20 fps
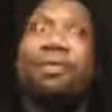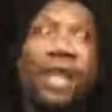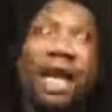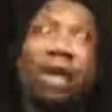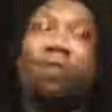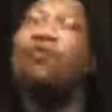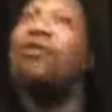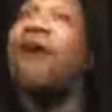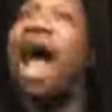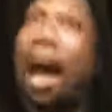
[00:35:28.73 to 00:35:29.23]

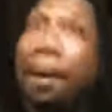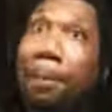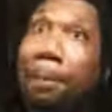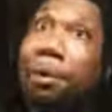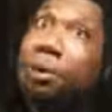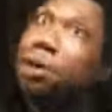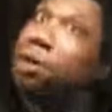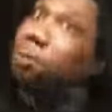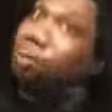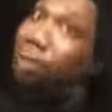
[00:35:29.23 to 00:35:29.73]
that
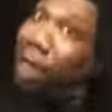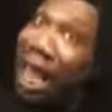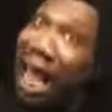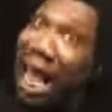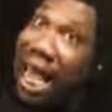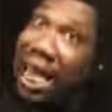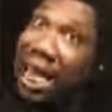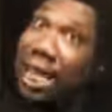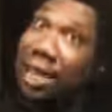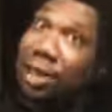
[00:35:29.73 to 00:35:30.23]
rappers
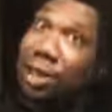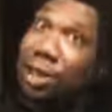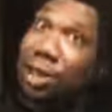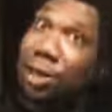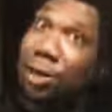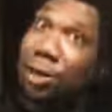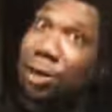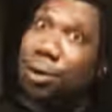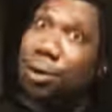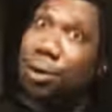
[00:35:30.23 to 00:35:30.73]
play
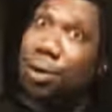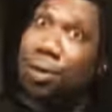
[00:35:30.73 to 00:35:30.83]
into.